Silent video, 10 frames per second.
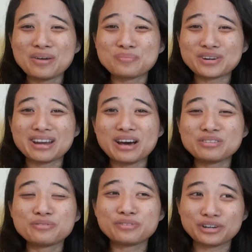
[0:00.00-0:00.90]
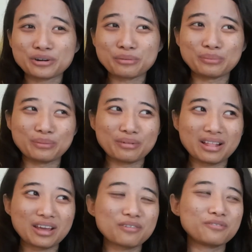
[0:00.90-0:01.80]
pronounce vulnerable,
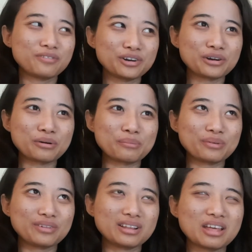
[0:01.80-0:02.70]
like vulnerable,